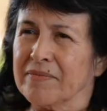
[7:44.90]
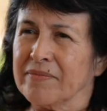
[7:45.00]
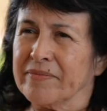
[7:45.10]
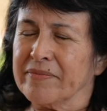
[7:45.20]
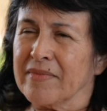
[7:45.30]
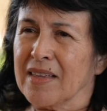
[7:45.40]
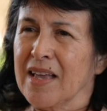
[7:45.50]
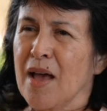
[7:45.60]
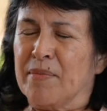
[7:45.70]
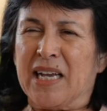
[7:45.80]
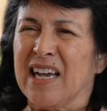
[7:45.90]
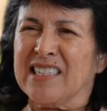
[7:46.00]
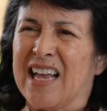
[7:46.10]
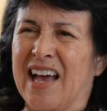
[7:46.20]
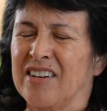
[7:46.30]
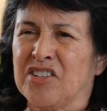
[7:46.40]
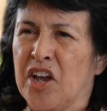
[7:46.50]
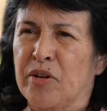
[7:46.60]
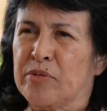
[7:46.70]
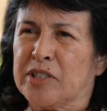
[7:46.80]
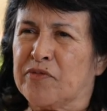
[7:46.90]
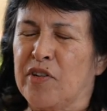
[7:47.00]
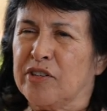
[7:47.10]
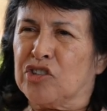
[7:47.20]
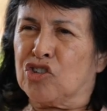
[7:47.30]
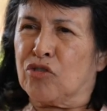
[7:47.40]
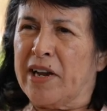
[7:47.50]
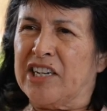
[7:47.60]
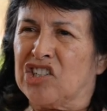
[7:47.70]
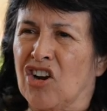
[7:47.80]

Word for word: think that? Because I don't know, it was a very strange